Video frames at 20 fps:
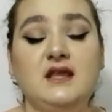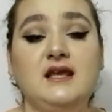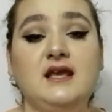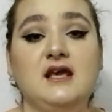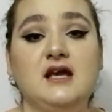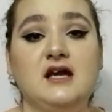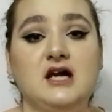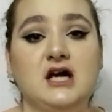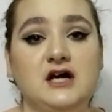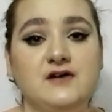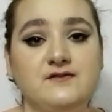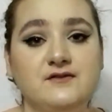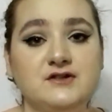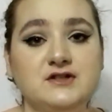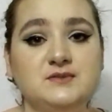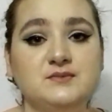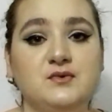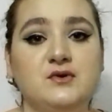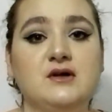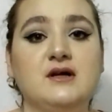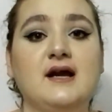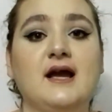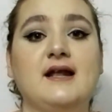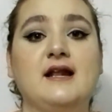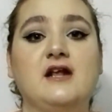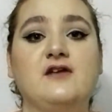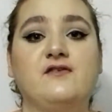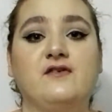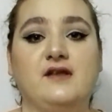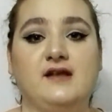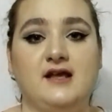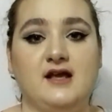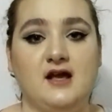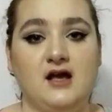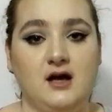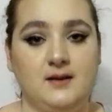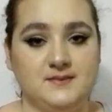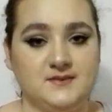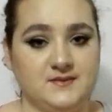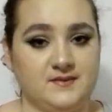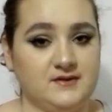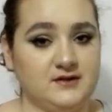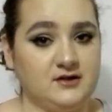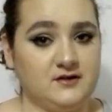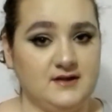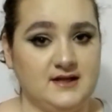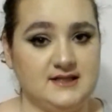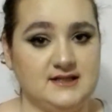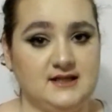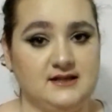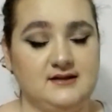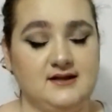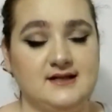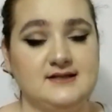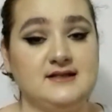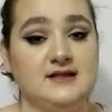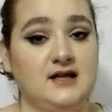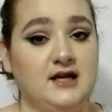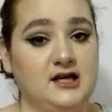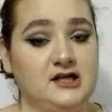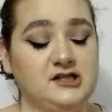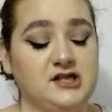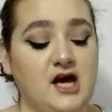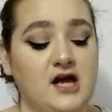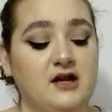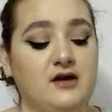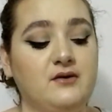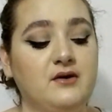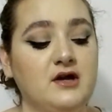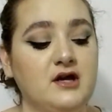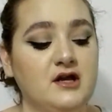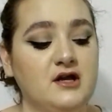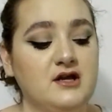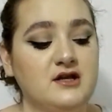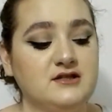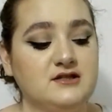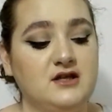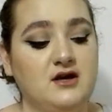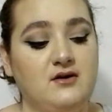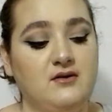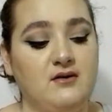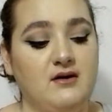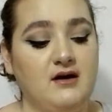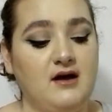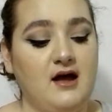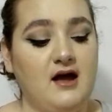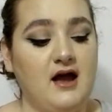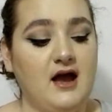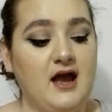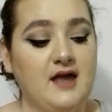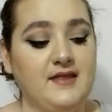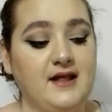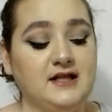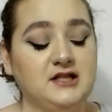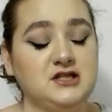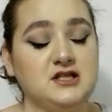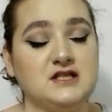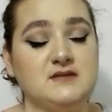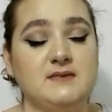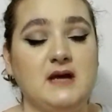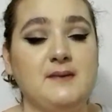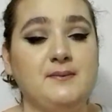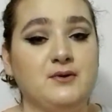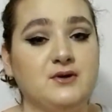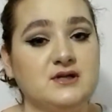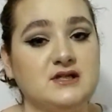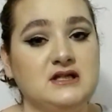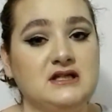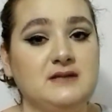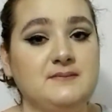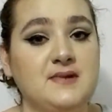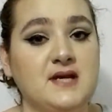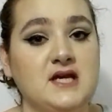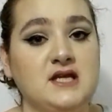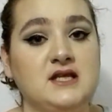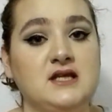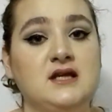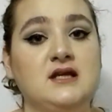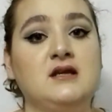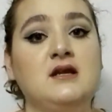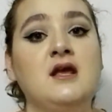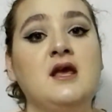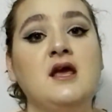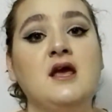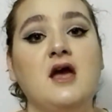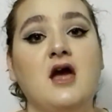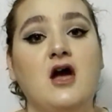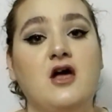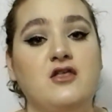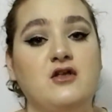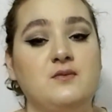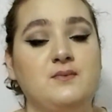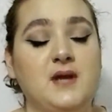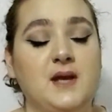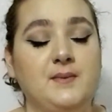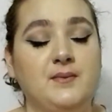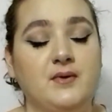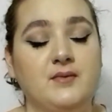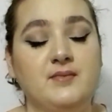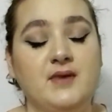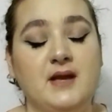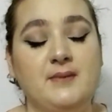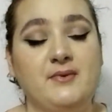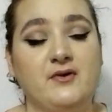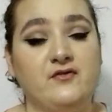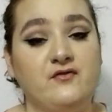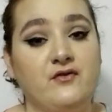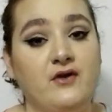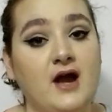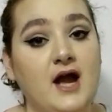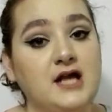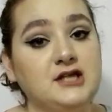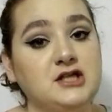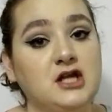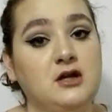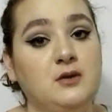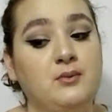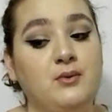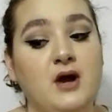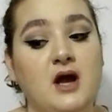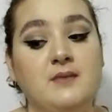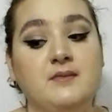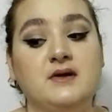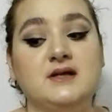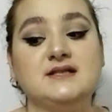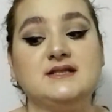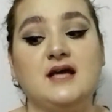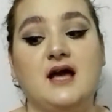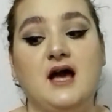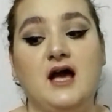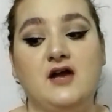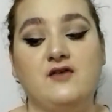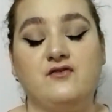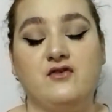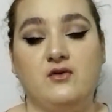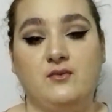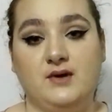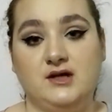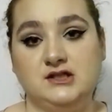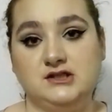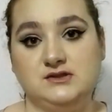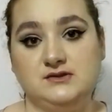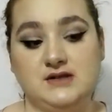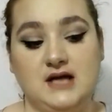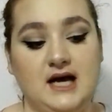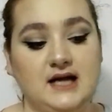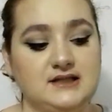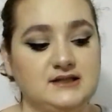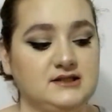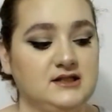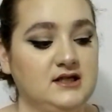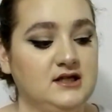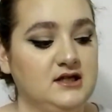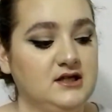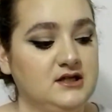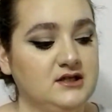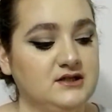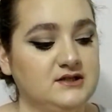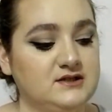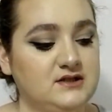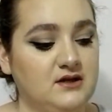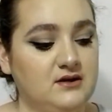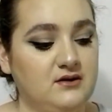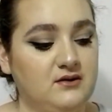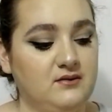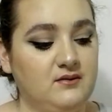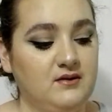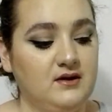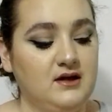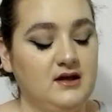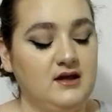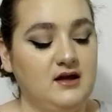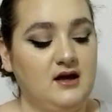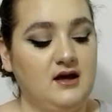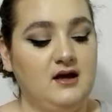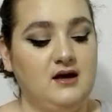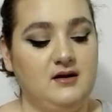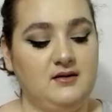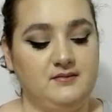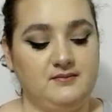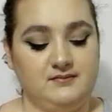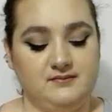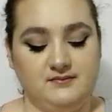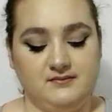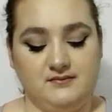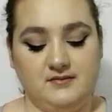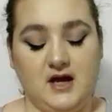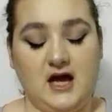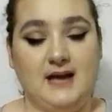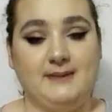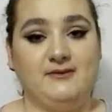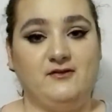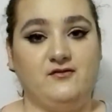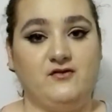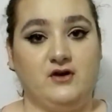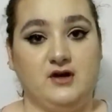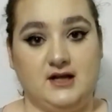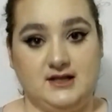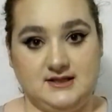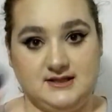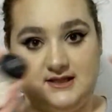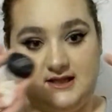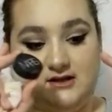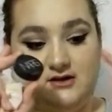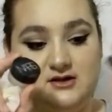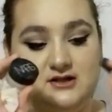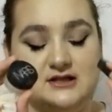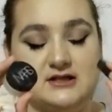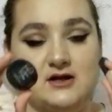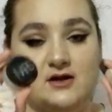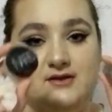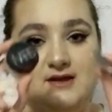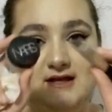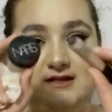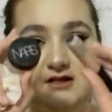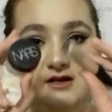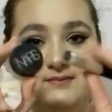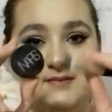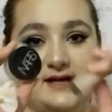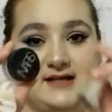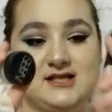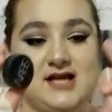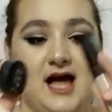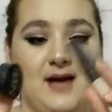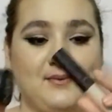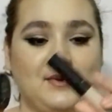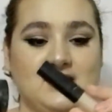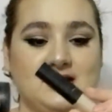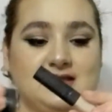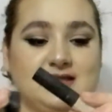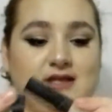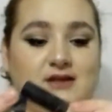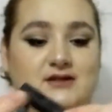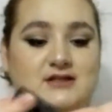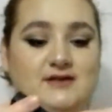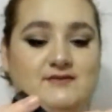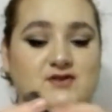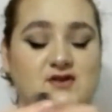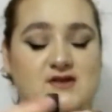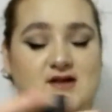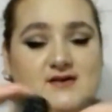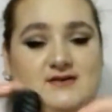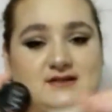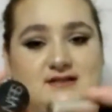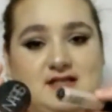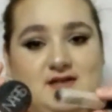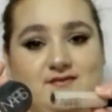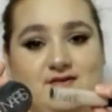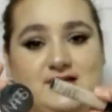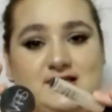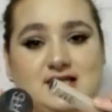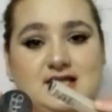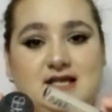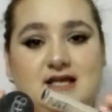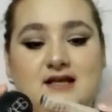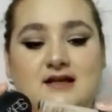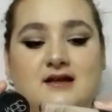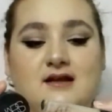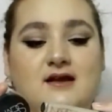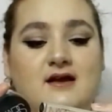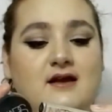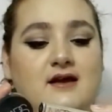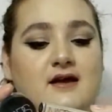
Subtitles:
It covers more, and I feel like it helps with creasing less than eyeshadow. So that's just my personal opinion. Other people may prefer eyeshadow primers. I, for one, do not. So I prefer concealers. So these are my top concealers of 2017.